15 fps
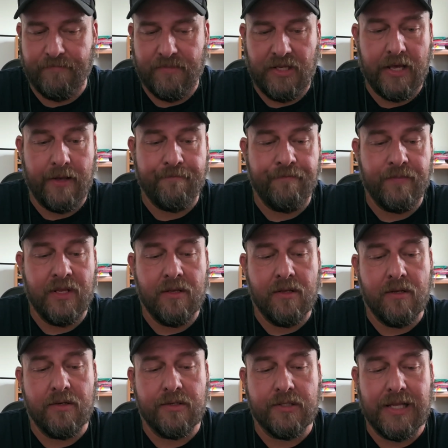Yeah,
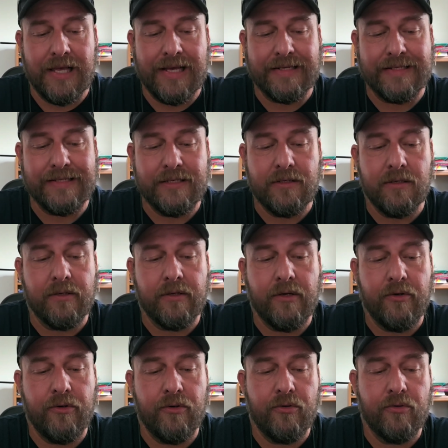there's a lot of
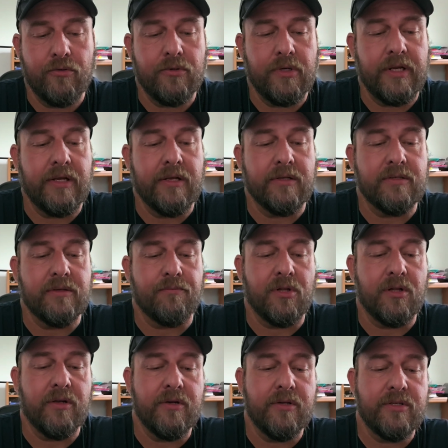Cerakote and some
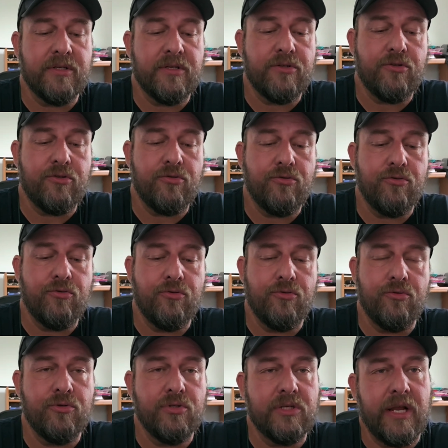clearance
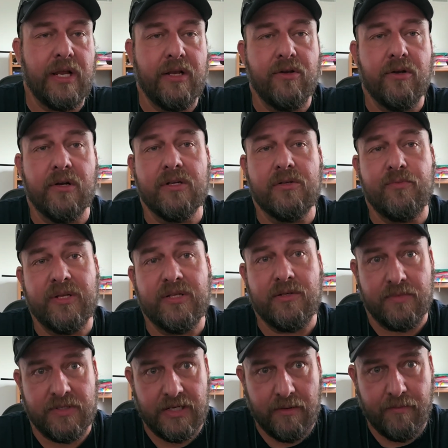issues, and you're going to spend
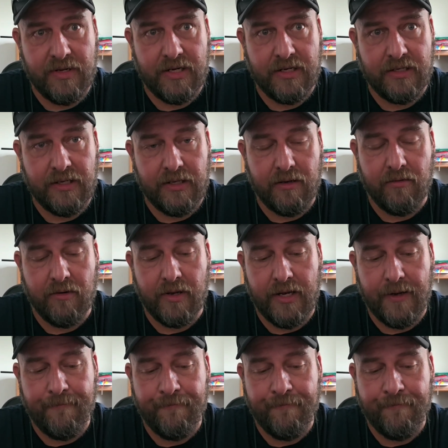some time on it to get it right.